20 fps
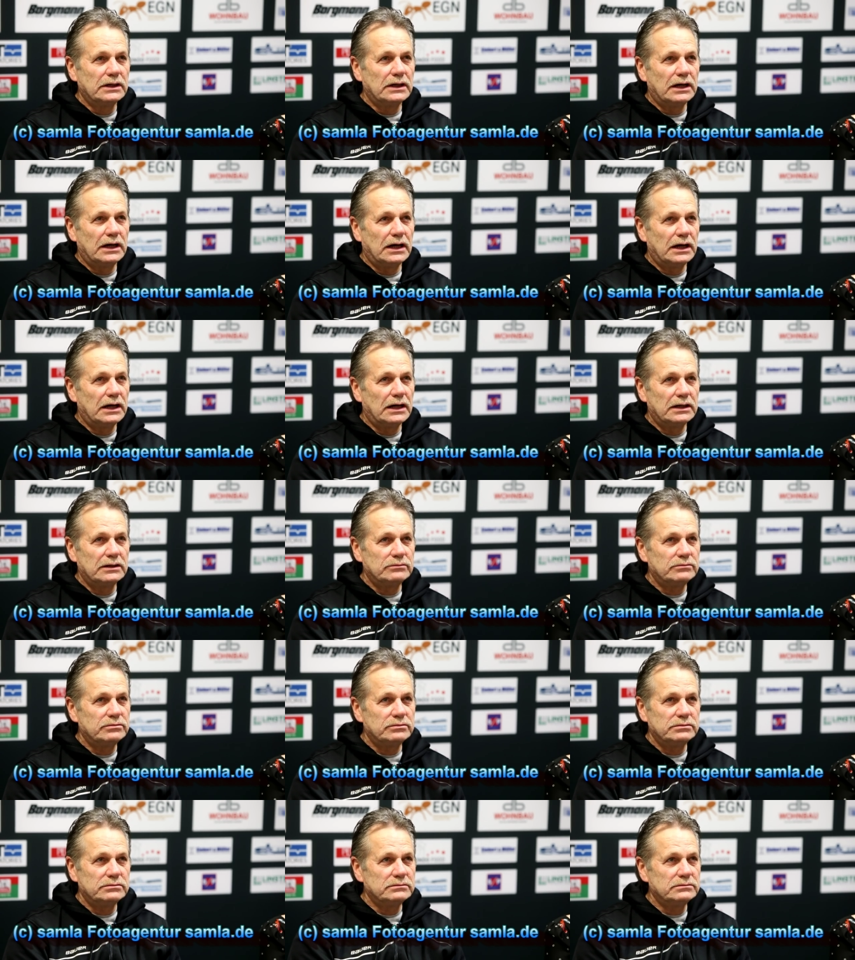Uh,
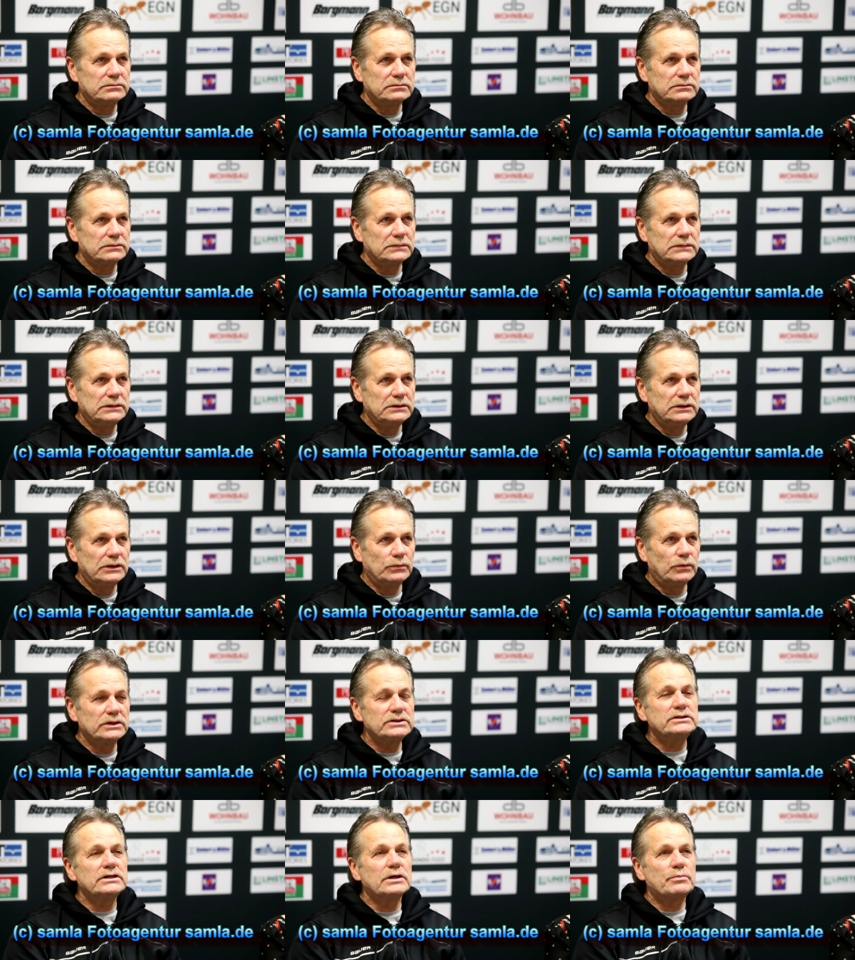it
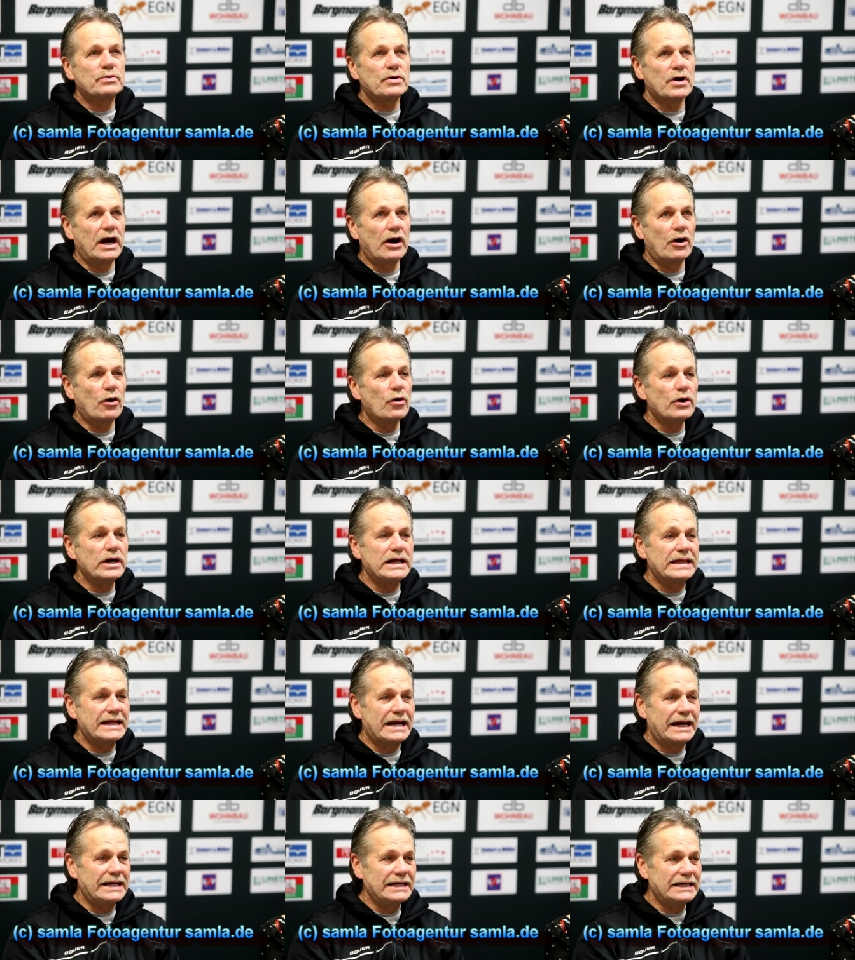wasn't a priority
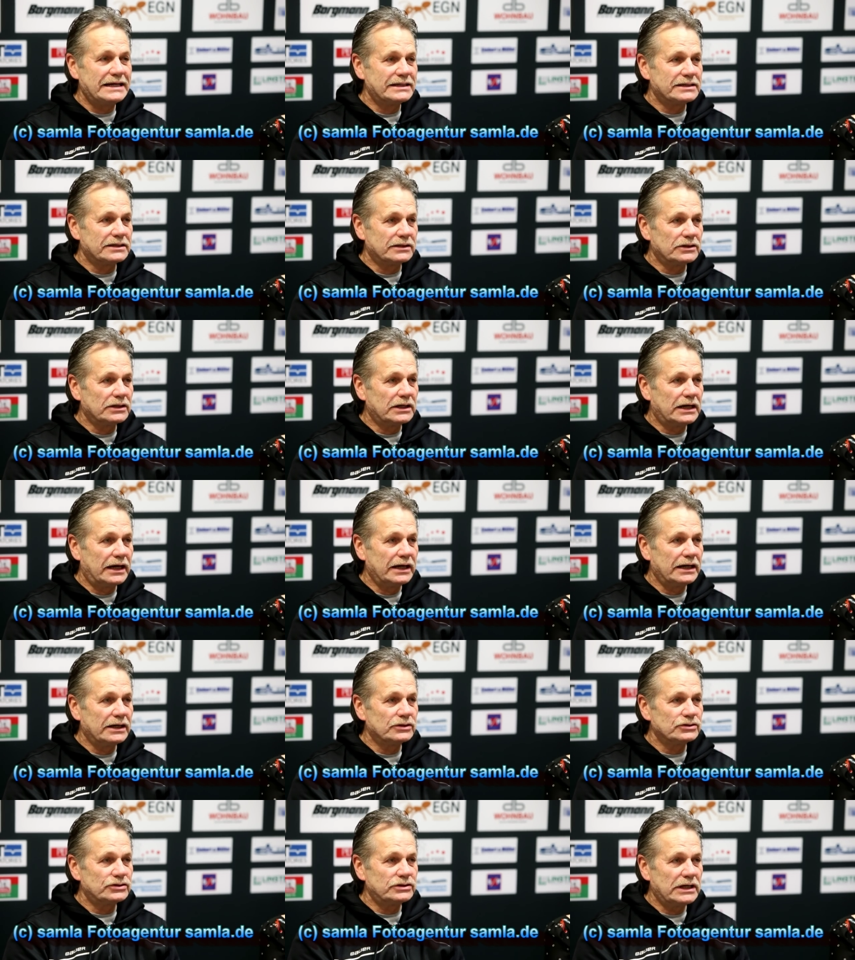that I needed to look at
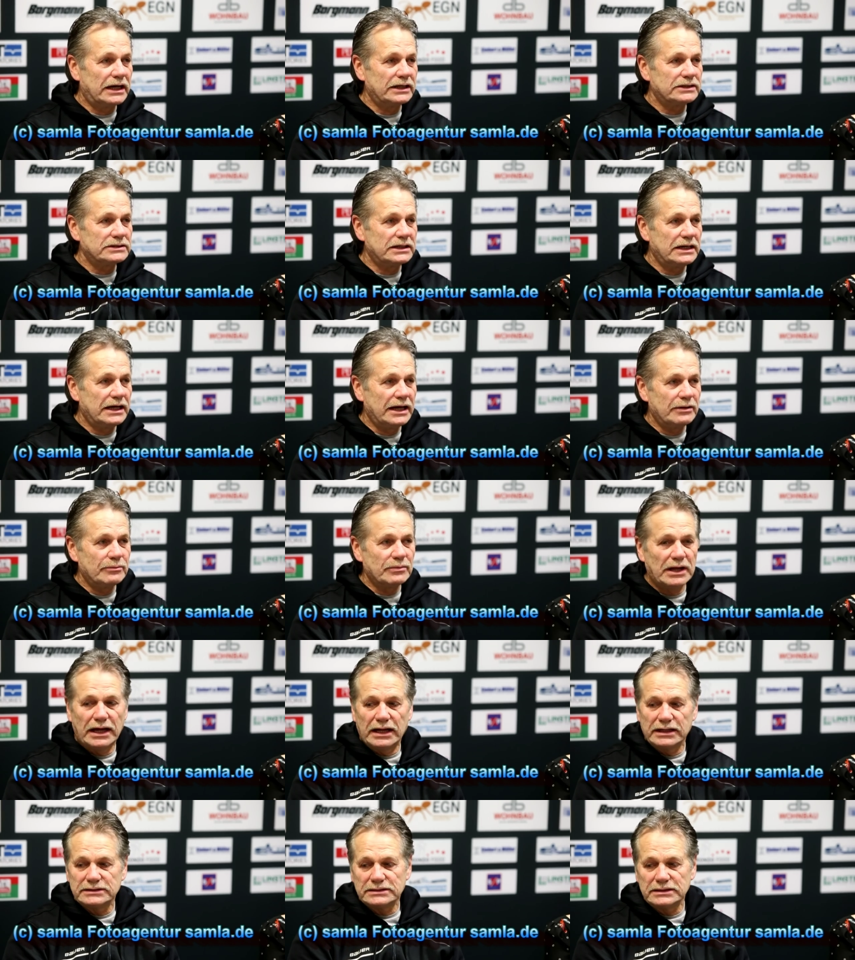Ingolstadt's game
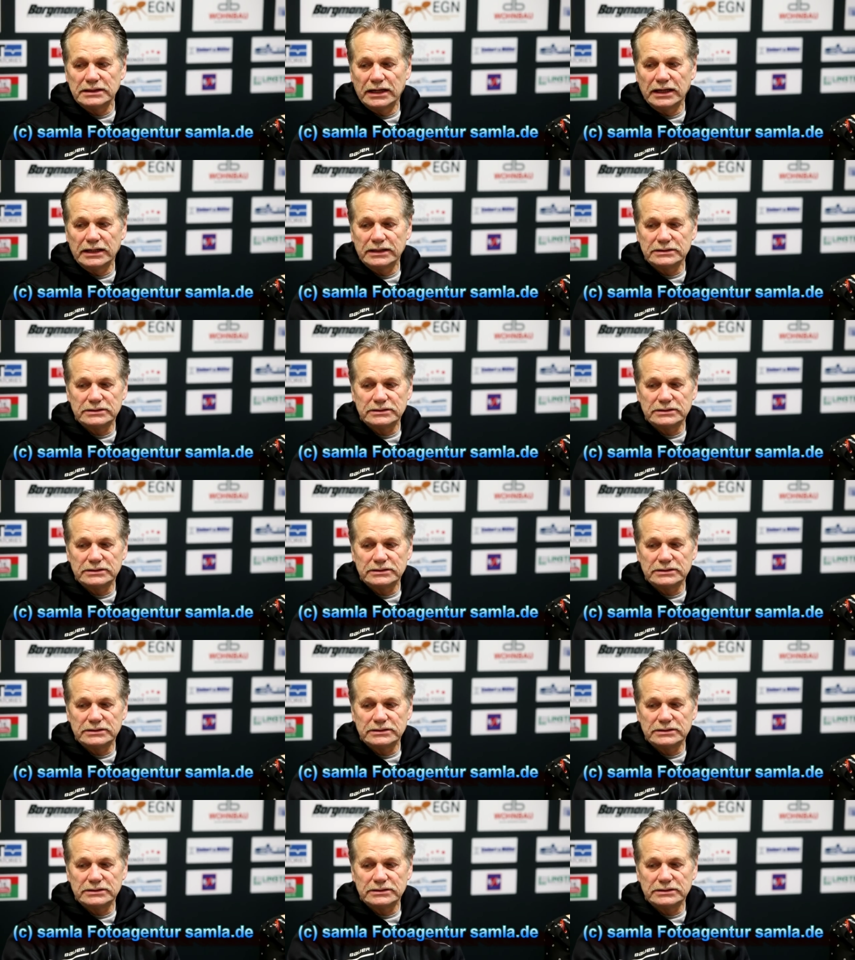last night.